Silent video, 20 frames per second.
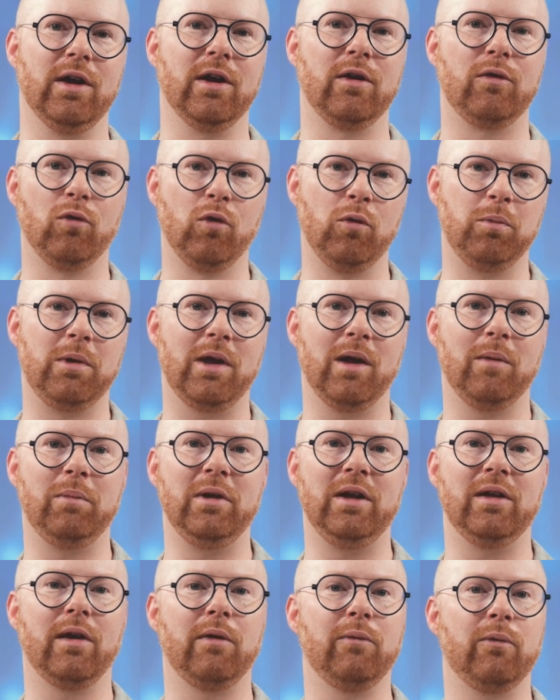in a group can
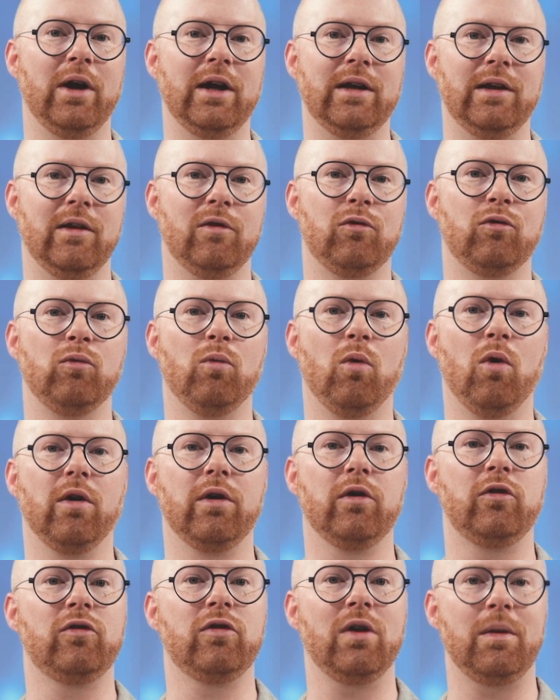be directed
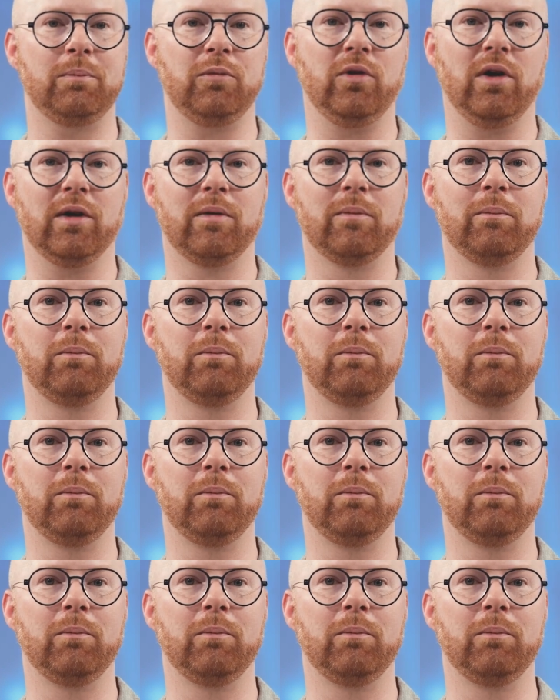toward a subject